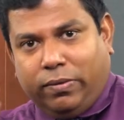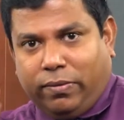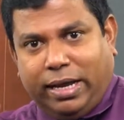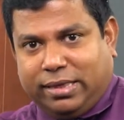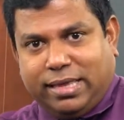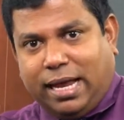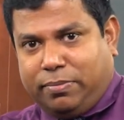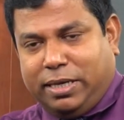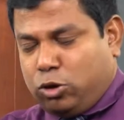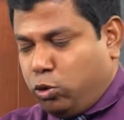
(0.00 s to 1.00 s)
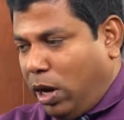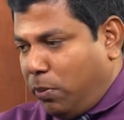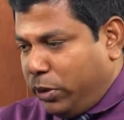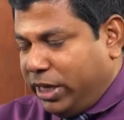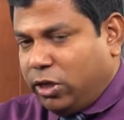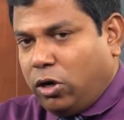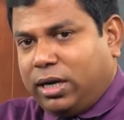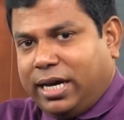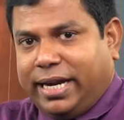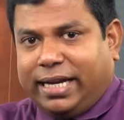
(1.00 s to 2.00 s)
Right, that means you are putting the
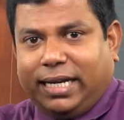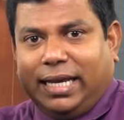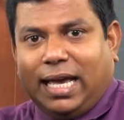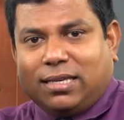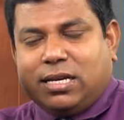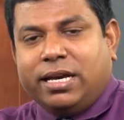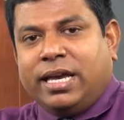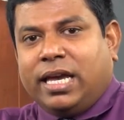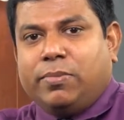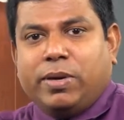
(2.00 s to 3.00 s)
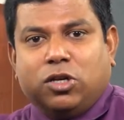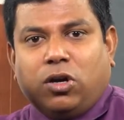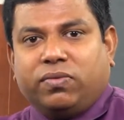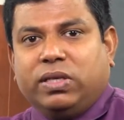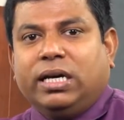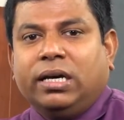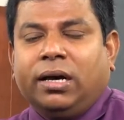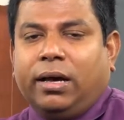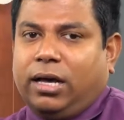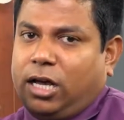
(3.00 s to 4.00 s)
dot correctly as an image of the
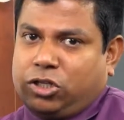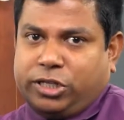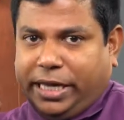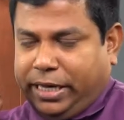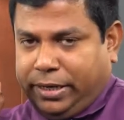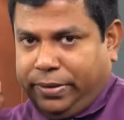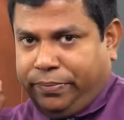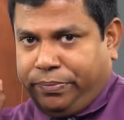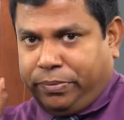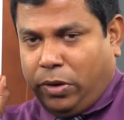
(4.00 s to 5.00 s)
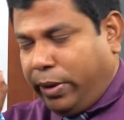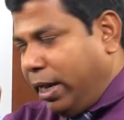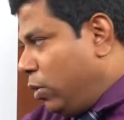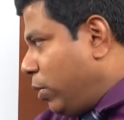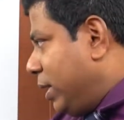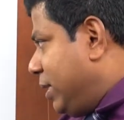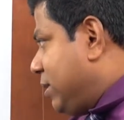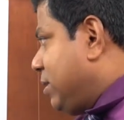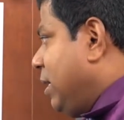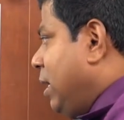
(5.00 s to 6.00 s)
string. Okay, look at
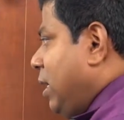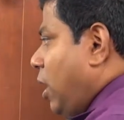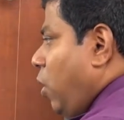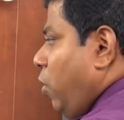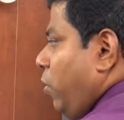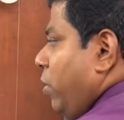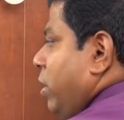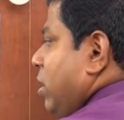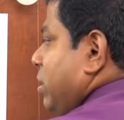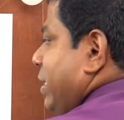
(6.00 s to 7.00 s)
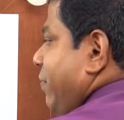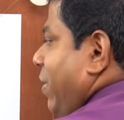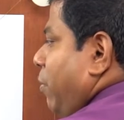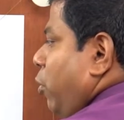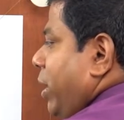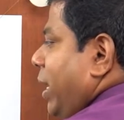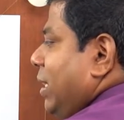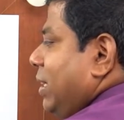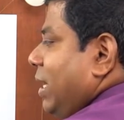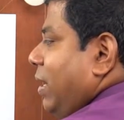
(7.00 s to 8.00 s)
this. Now, see, if I am looking
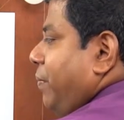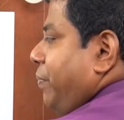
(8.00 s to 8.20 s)
at the